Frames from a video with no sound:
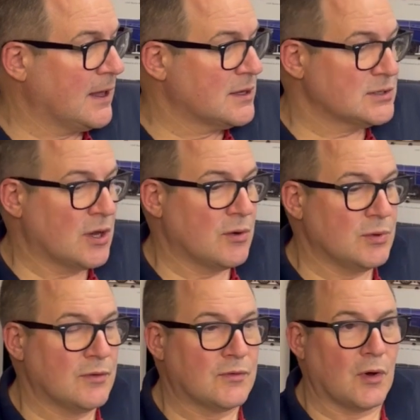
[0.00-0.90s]
So
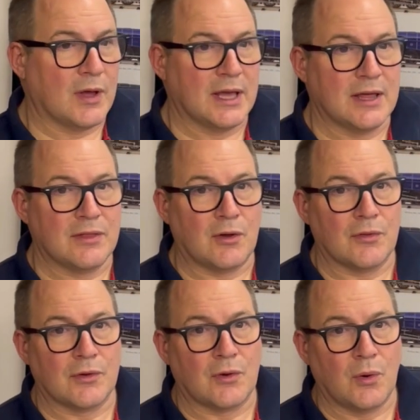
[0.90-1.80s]
you've got here, you've got
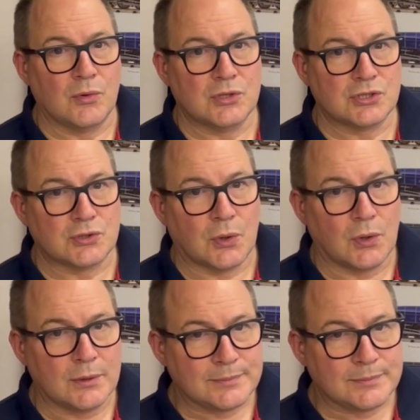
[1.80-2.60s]
the corner store,